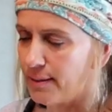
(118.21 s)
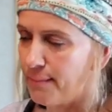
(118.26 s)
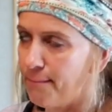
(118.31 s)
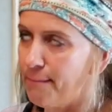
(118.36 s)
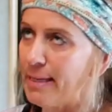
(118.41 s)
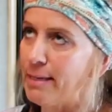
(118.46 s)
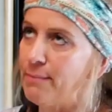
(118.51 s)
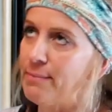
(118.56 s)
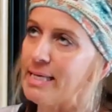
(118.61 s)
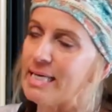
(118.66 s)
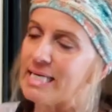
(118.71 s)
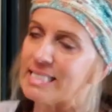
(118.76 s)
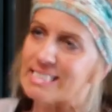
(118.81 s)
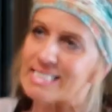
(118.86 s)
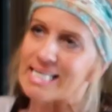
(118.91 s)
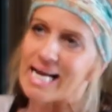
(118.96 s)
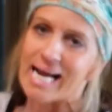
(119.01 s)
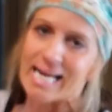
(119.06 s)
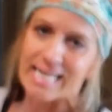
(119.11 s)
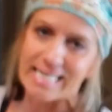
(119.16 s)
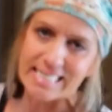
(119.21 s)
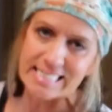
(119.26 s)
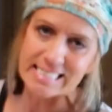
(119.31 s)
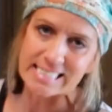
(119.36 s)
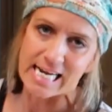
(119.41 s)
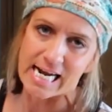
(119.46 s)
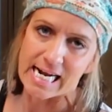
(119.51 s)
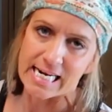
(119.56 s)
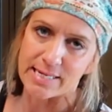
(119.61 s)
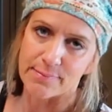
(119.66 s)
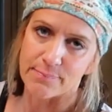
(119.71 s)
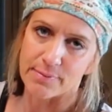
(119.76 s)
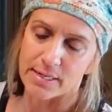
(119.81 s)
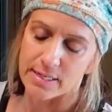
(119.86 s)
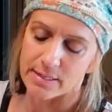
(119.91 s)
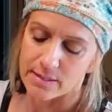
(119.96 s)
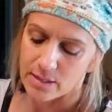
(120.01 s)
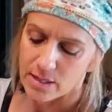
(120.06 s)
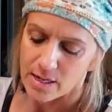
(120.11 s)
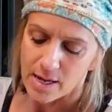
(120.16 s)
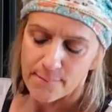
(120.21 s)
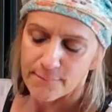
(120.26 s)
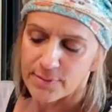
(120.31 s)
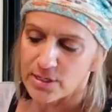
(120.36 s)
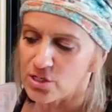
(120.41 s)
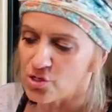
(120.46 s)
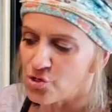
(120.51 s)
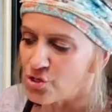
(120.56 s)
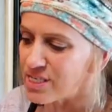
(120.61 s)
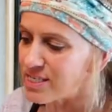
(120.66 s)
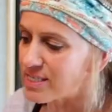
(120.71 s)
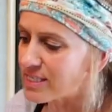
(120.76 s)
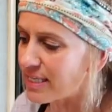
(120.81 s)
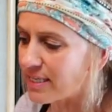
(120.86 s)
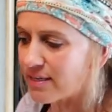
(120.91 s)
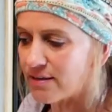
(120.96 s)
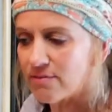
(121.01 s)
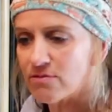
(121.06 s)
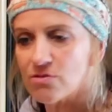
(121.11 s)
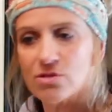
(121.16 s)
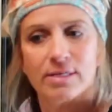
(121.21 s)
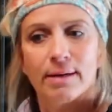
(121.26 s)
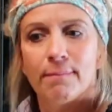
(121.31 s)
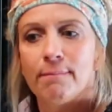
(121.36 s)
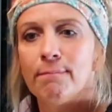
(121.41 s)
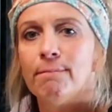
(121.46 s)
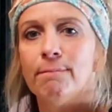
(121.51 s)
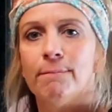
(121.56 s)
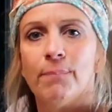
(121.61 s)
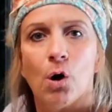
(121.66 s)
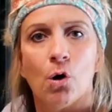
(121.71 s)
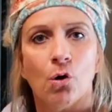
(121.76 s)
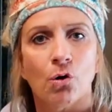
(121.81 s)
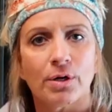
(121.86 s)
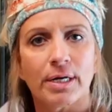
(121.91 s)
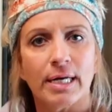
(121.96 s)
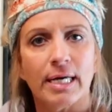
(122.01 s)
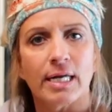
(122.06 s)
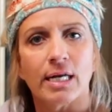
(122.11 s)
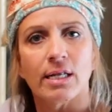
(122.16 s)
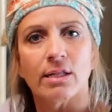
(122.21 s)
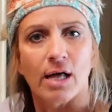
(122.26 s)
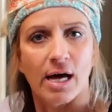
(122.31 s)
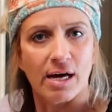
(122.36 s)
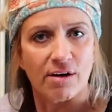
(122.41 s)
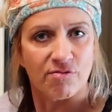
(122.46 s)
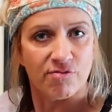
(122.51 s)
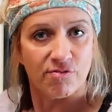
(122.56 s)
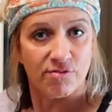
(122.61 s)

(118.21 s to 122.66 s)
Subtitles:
Maybe a tiny, tiny bit, but it just gives some bulk and a lot of